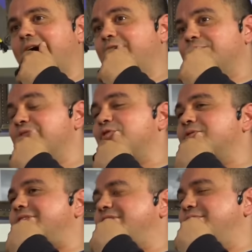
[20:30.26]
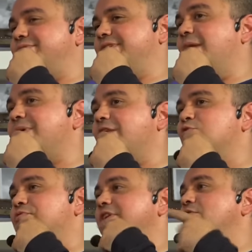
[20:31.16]
I don't even own a TV. I mean, I
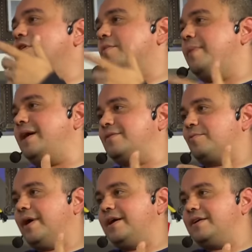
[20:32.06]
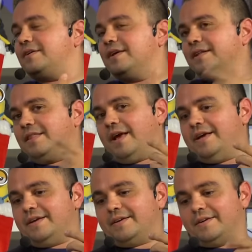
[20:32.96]
do video on demand, right? Okay.
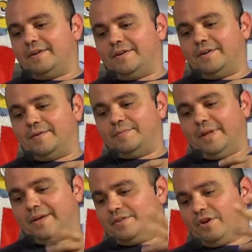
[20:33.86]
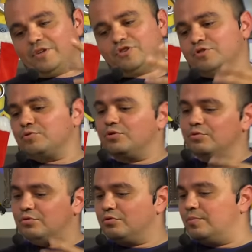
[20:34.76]
Like, um, like you know, I just do
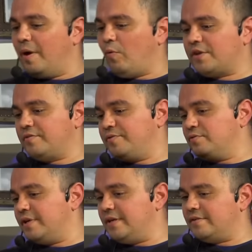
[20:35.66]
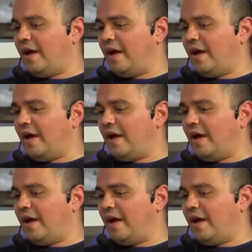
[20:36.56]
YouTube. I watch a few things.